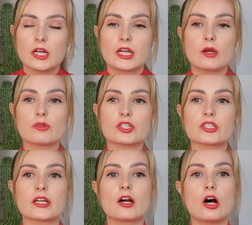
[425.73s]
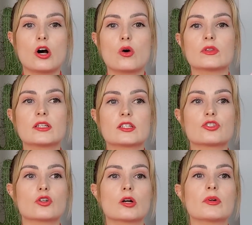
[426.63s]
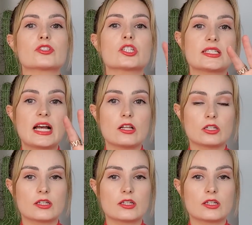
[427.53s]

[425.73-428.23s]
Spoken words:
It was just like, oh, this is normal, just tell her.